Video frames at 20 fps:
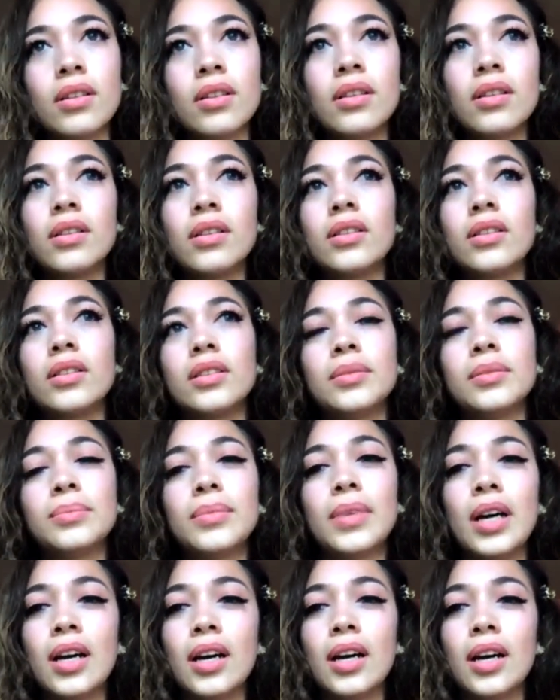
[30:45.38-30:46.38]
Um,
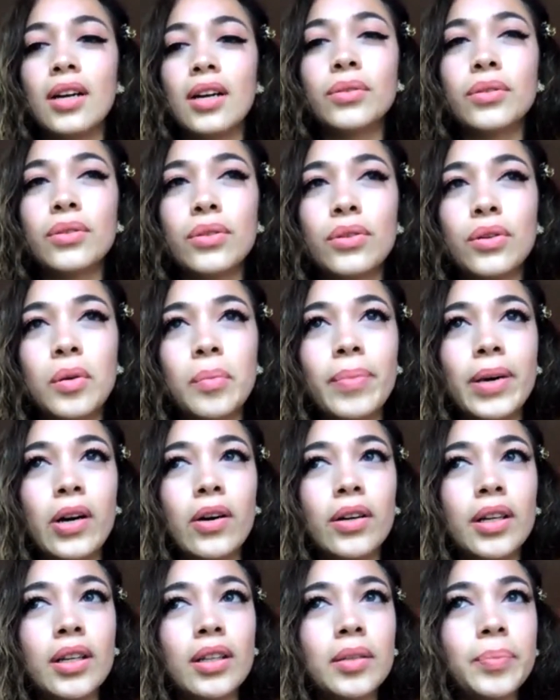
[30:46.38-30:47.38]
I don't know
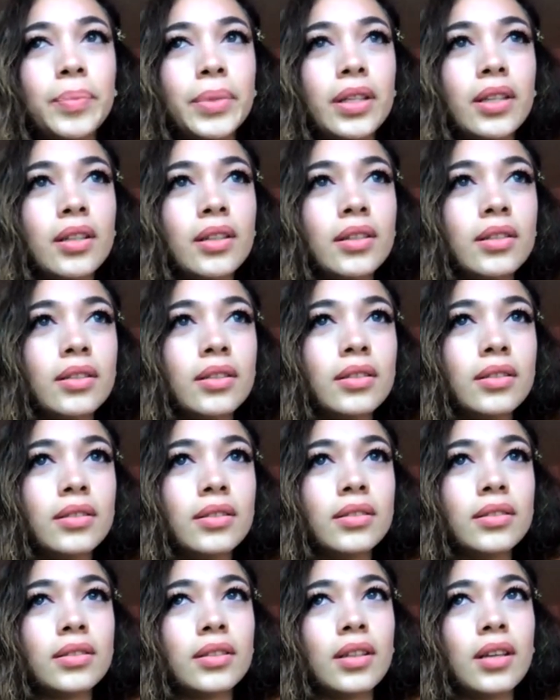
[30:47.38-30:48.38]
about it
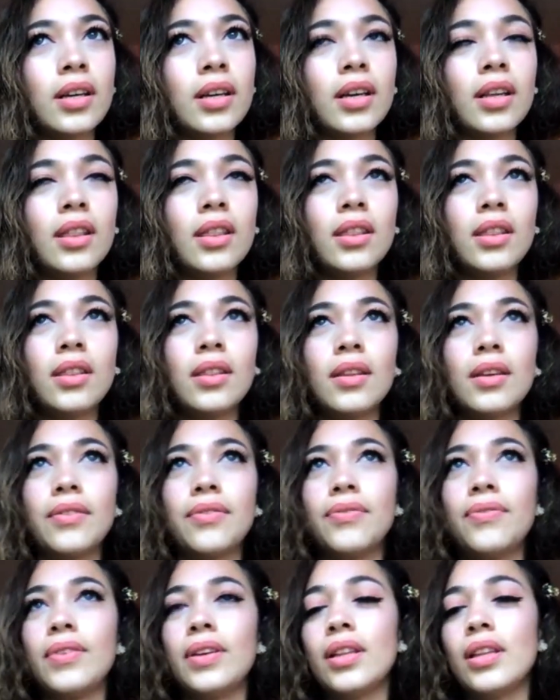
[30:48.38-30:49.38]
because I I
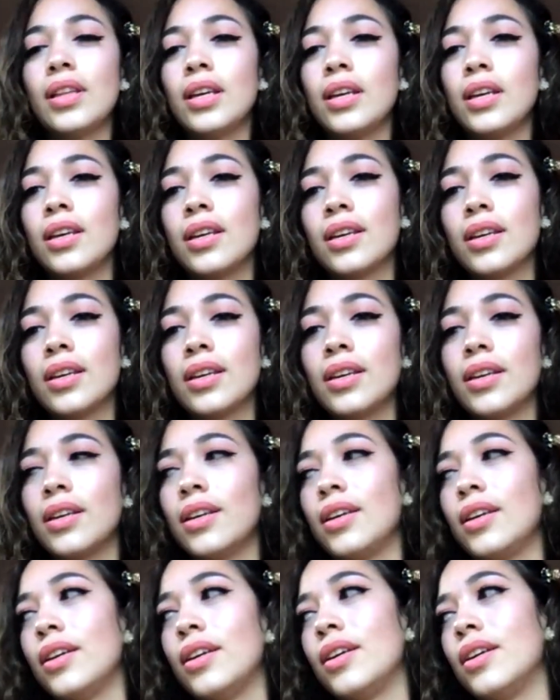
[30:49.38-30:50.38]
feel like
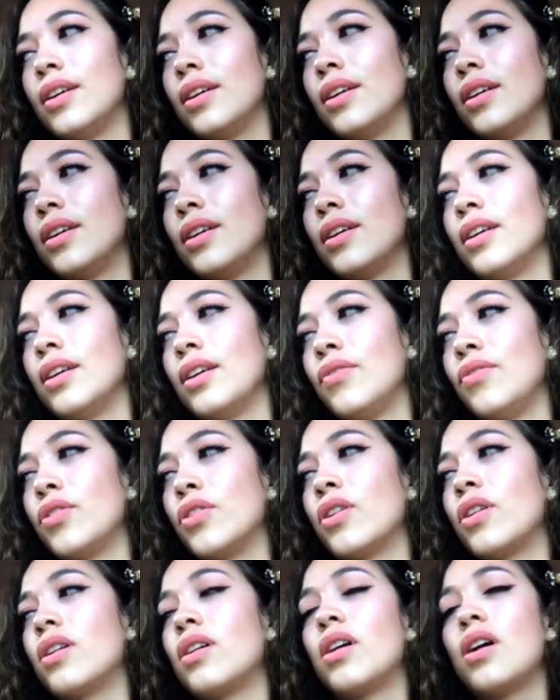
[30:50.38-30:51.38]
if you're
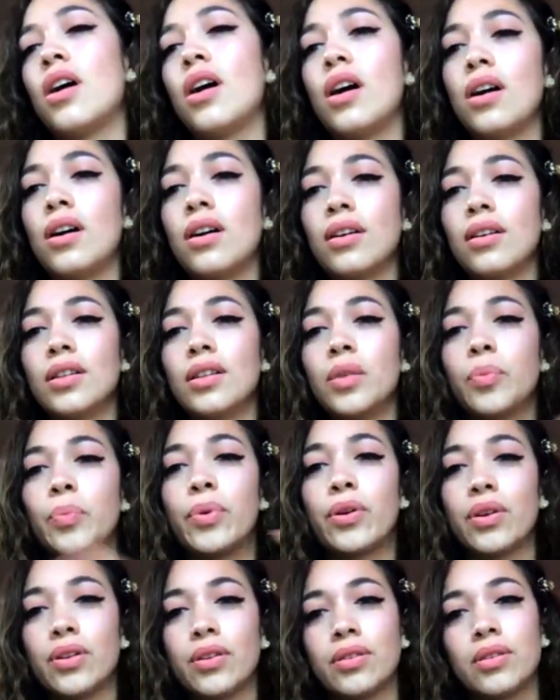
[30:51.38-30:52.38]
gonna hug the
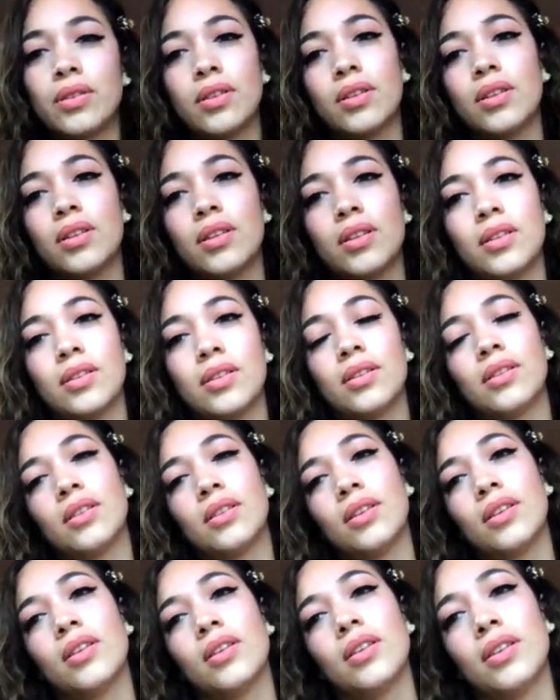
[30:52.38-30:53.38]
person,
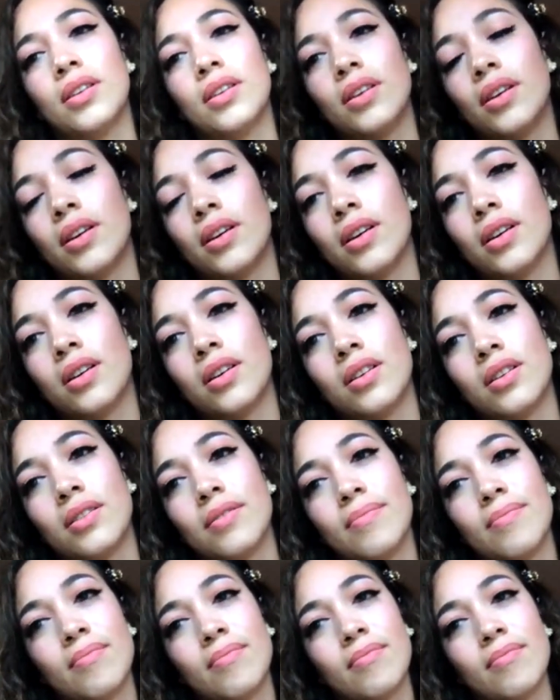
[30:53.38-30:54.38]

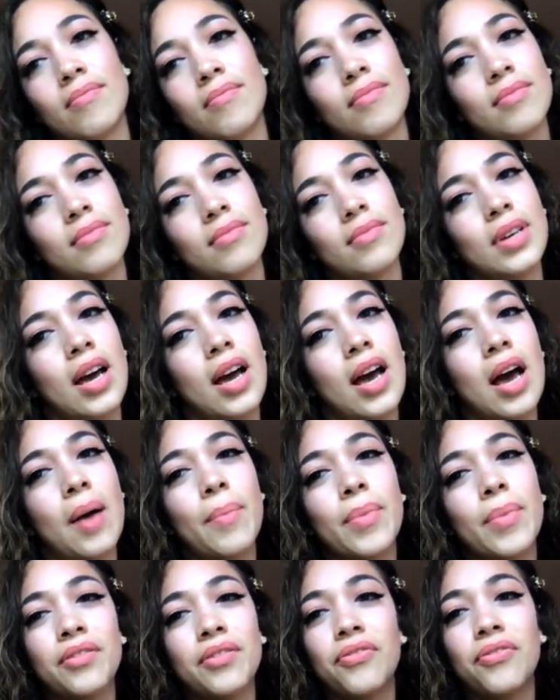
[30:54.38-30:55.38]
um, I'm
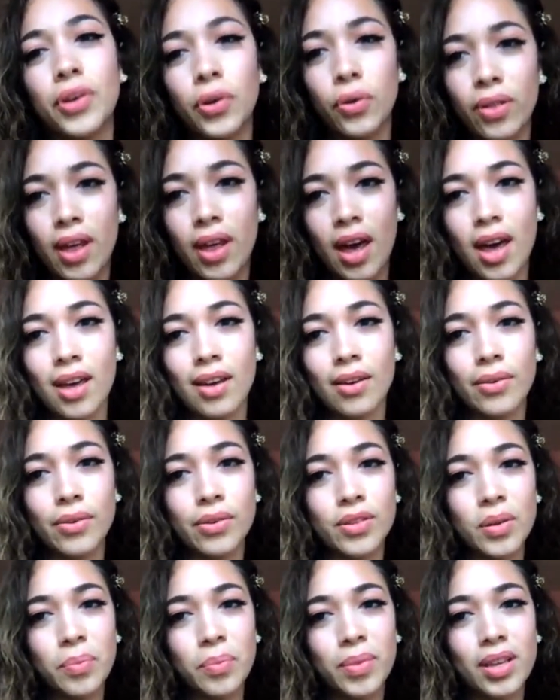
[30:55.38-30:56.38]
gonna feel that or
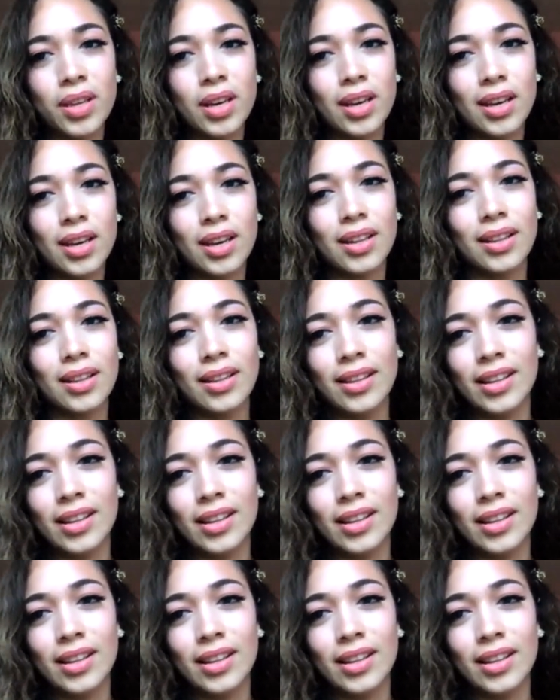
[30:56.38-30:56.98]
something. It could be.